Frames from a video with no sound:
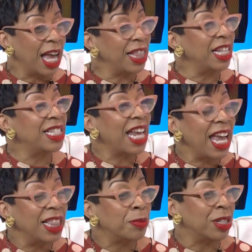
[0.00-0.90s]
and then
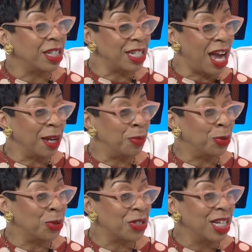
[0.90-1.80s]
take them to the tide
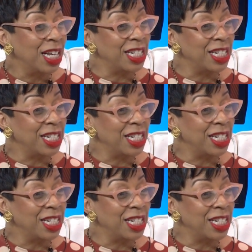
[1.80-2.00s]
pools